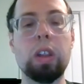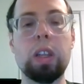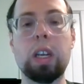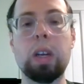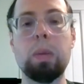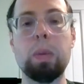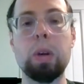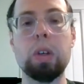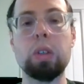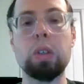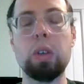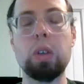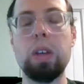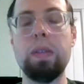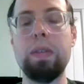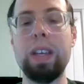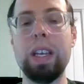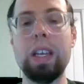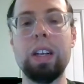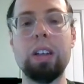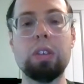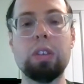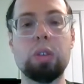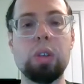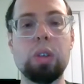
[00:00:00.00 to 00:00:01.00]
the commercial AV
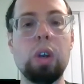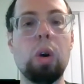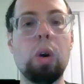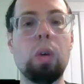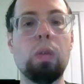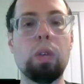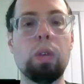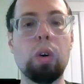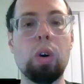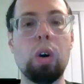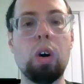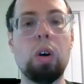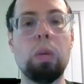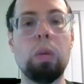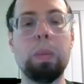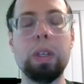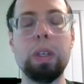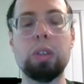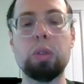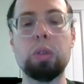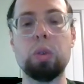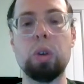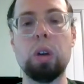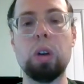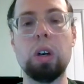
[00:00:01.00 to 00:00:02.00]
industry overall be
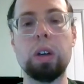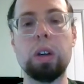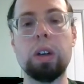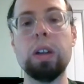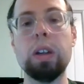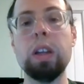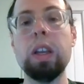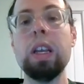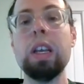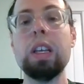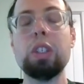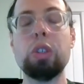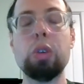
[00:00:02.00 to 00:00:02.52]
stronger.